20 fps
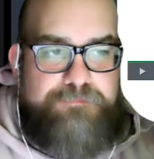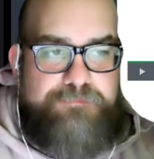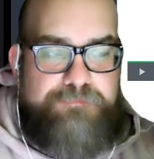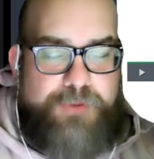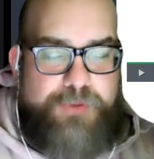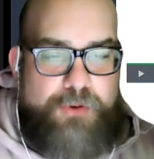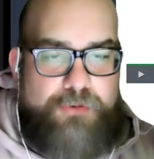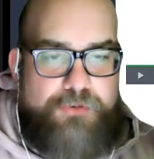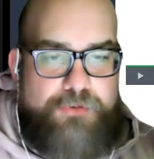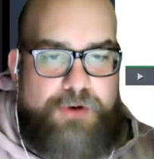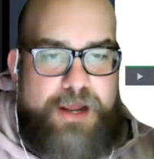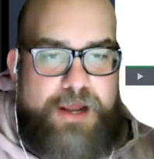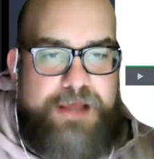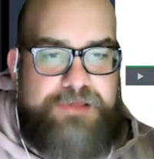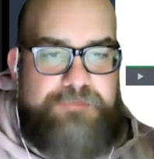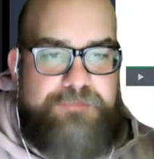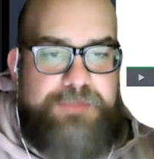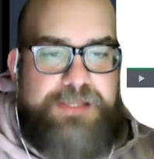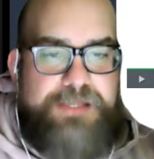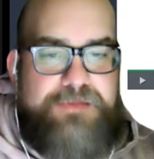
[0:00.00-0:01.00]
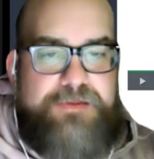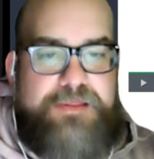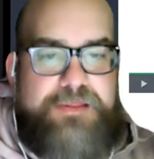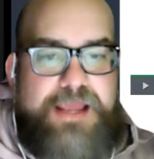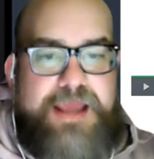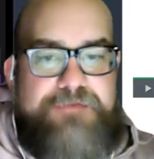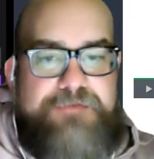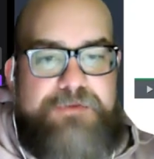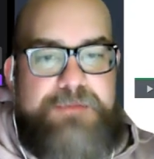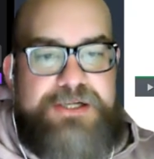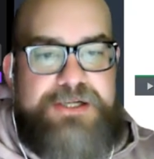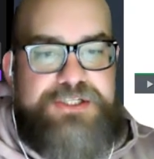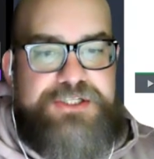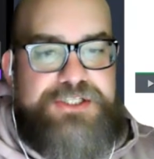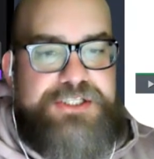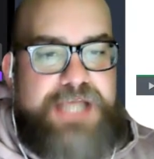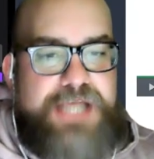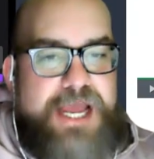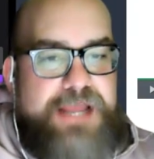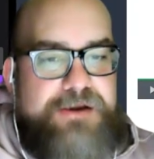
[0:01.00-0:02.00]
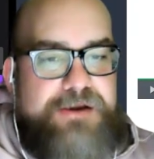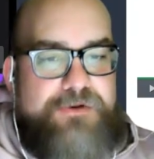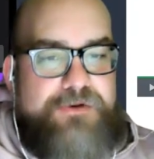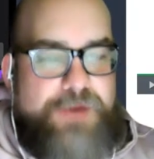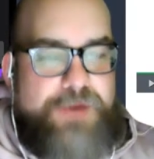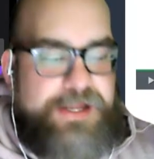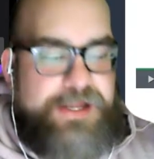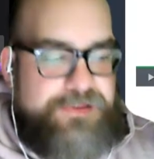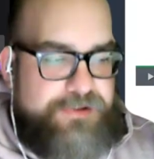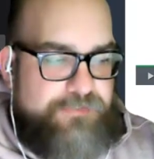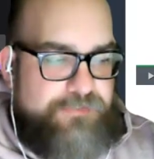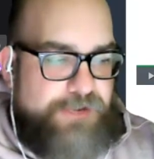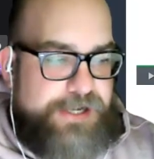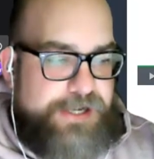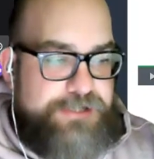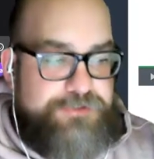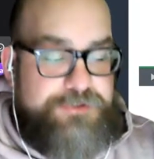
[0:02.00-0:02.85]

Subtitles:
polarized means that they have a much tighter raising range,